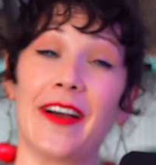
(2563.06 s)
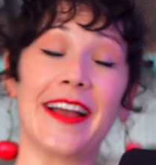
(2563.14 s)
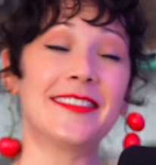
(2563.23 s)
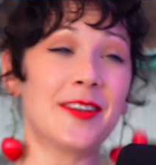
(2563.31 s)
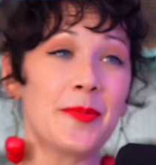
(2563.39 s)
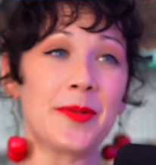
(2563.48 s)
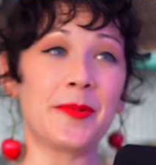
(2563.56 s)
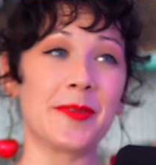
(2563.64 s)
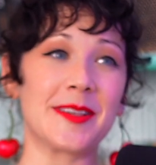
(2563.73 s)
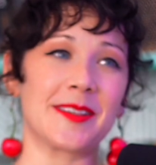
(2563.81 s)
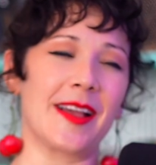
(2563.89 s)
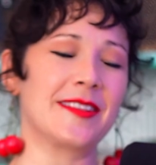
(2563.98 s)
I tell people
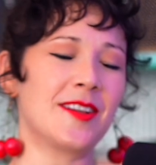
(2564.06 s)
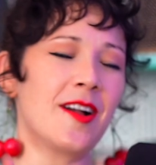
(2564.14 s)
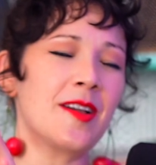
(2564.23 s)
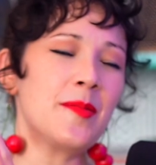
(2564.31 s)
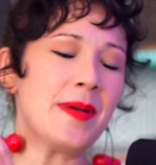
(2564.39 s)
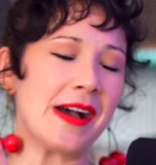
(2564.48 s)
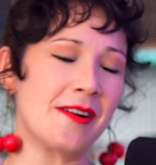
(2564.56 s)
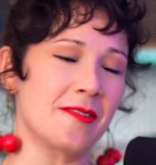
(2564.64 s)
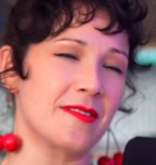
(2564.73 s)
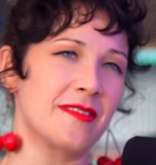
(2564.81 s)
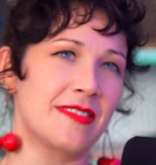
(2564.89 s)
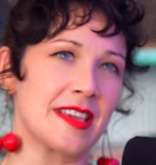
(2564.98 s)
this. I talk
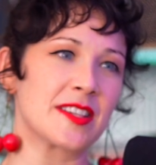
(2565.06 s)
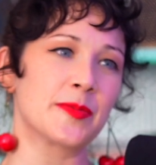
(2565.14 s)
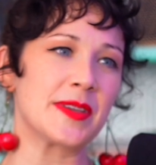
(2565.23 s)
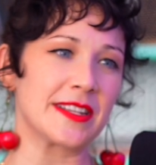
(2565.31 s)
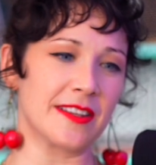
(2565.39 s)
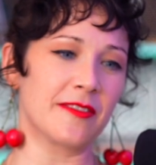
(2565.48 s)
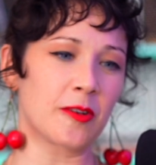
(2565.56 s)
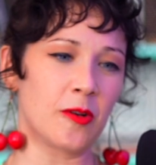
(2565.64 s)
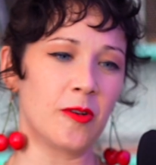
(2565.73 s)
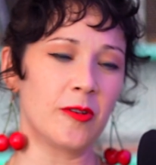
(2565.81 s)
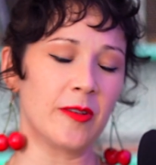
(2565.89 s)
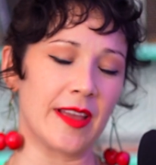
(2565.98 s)
about things being
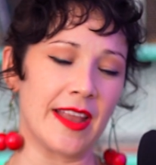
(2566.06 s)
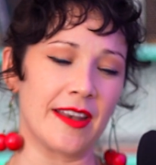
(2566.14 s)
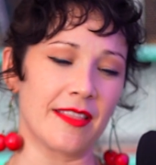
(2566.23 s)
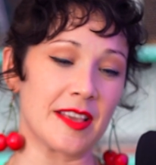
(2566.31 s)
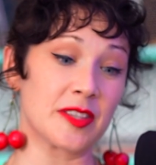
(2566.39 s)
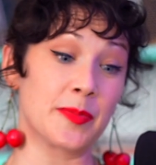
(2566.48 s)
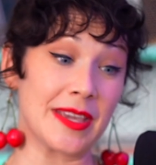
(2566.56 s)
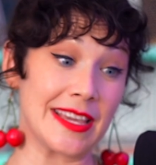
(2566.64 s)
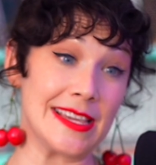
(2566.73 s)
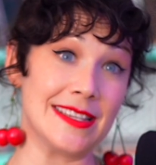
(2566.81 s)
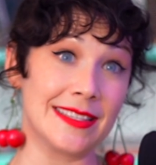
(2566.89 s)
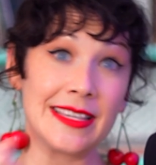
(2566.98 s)
difficult and things being
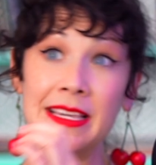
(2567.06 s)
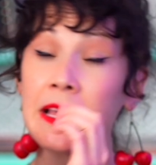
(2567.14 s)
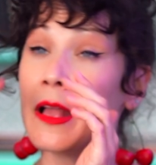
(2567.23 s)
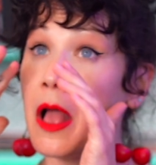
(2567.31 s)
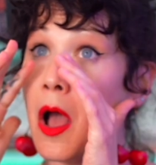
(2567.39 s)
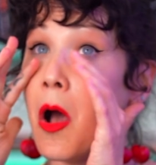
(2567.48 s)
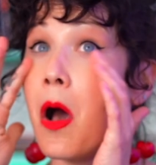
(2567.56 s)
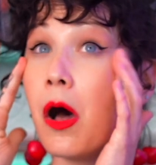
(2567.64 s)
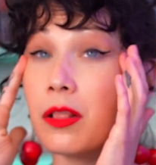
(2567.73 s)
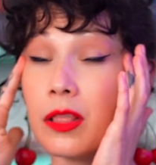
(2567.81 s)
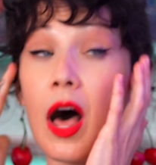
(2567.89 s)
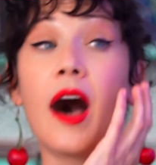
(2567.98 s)
easy a
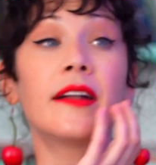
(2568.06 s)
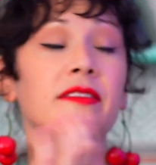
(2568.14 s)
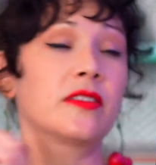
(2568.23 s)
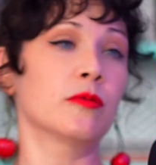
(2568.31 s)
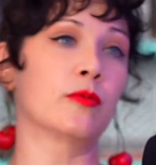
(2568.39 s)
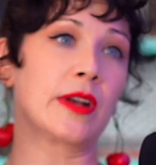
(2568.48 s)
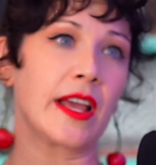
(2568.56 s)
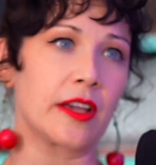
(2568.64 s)
lot when I